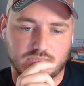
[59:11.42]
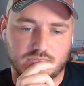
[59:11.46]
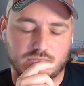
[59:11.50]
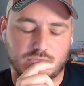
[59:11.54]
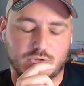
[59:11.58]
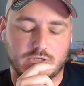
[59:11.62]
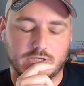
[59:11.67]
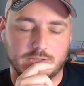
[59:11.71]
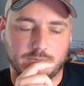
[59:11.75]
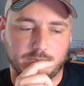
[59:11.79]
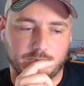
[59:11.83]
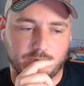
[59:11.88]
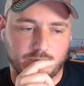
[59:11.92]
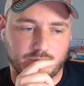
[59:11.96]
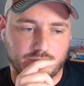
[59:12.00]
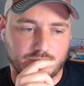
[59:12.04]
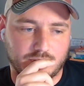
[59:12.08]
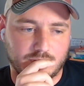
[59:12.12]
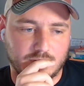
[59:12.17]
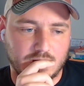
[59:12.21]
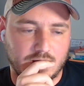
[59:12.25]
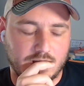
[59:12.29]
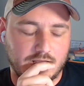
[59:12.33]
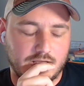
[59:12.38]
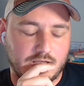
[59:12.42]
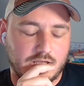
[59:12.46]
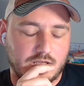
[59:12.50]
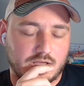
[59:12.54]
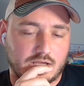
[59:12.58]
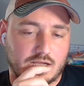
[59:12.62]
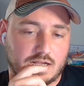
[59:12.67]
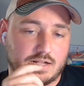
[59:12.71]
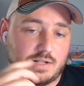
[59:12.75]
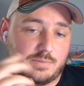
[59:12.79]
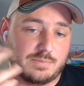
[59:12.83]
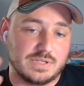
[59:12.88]
Right.
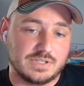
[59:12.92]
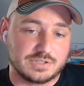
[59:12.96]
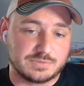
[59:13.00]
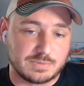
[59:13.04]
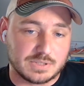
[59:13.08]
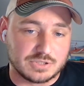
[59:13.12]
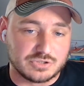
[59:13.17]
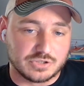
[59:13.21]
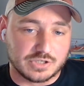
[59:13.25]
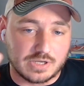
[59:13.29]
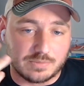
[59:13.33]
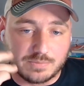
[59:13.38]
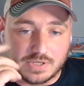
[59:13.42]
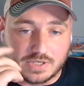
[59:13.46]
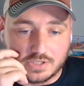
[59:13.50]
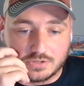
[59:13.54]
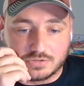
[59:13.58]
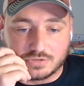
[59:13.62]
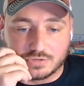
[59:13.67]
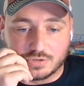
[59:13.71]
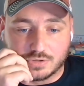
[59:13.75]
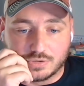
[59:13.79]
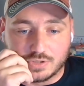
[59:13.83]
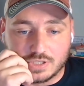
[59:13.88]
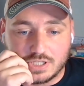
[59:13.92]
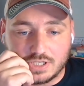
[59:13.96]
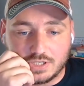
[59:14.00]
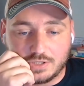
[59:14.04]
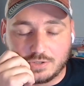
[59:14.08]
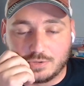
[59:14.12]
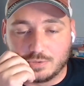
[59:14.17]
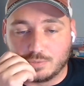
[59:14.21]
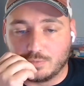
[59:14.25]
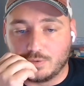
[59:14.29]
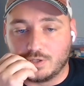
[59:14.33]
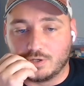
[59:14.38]
And I mean, especially coming into the
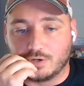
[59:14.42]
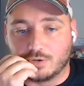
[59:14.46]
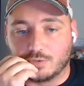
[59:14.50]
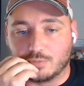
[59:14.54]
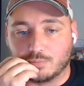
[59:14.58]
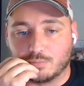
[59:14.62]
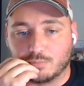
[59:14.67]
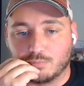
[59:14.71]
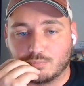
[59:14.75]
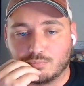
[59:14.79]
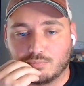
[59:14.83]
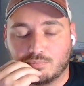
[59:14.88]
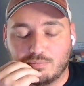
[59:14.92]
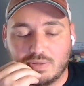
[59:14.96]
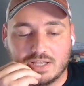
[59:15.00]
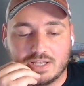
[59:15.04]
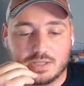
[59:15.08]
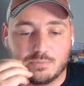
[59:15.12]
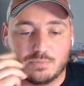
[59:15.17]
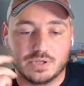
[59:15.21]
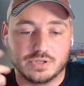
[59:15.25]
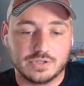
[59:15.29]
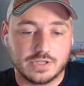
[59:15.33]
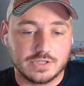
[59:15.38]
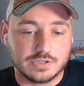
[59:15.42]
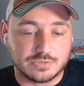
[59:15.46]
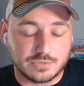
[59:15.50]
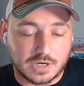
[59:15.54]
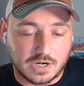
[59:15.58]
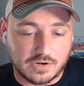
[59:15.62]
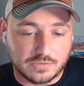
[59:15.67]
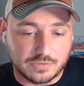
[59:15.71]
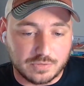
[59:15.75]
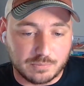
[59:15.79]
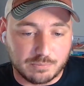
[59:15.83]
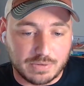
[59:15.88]
league, making millions
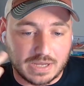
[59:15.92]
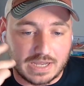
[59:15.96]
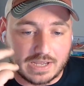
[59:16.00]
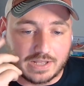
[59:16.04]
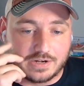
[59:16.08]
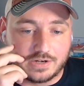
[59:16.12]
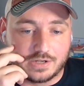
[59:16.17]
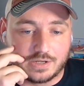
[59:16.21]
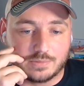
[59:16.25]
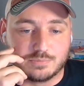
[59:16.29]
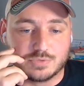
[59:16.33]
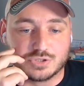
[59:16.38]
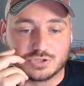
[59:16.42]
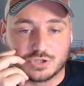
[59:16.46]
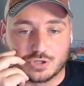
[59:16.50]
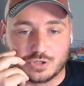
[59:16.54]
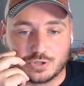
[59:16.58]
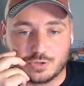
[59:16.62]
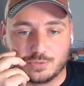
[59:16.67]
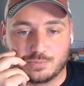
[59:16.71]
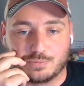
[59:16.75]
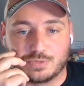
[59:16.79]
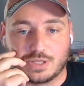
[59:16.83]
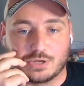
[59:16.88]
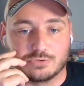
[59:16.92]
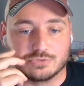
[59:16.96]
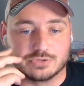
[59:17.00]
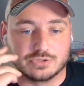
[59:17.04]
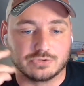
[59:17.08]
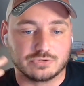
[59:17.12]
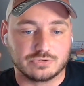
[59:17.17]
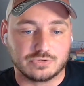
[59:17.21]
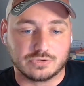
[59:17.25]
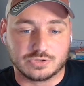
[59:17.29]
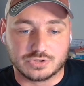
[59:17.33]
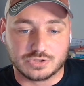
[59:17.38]
right off the bat, I'm sure that was
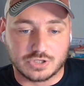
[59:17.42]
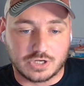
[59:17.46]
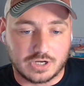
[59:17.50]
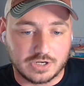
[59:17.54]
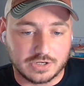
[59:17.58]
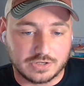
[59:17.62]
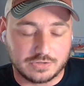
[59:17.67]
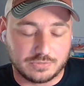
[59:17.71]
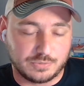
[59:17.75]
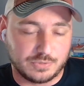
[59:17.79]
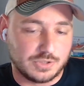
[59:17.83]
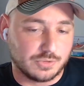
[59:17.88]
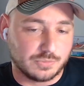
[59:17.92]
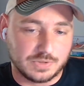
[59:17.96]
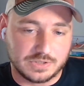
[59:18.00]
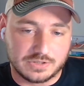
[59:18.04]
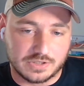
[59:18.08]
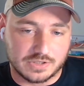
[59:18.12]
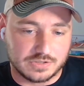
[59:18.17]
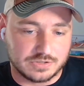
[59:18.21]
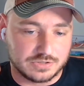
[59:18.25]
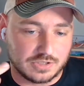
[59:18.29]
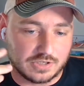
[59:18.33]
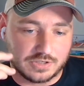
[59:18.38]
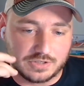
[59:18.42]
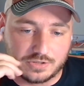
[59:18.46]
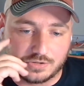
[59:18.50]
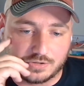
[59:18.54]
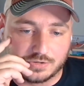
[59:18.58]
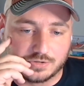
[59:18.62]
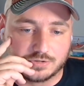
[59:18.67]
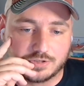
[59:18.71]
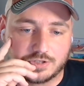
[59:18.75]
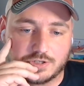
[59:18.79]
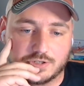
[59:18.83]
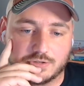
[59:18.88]
also a shock. We touched on it
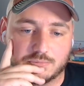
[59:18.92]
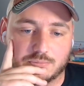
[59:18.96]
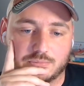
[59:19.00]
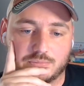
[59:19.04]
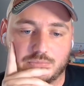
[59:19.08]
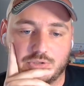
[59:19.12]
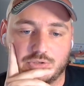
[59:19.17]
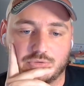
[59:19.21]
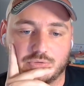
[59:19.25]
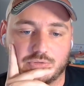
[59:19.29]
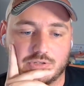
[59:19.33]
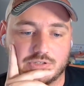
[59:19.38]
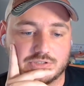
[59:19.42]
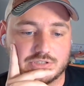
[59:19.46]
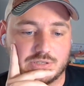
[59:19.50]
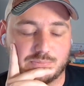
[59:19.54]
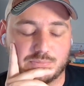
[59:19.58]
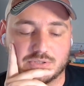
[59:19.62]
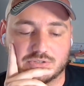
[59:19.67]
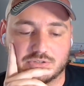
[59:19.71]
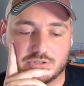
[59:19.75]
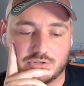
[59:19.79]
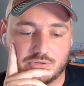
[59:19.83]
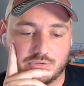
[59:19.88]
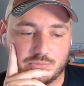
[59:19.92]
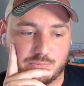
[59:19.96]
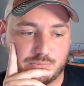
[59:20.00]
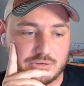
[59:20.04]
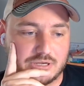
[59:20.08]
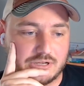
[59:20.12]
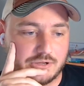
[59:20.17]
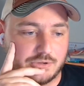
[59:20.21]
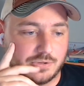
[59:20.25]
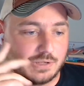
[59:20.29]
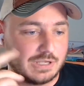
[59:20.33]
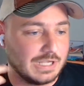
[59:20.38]
earlier, this episode
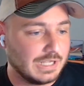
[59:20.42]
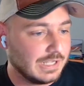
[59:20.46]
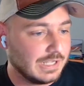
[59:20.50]
about,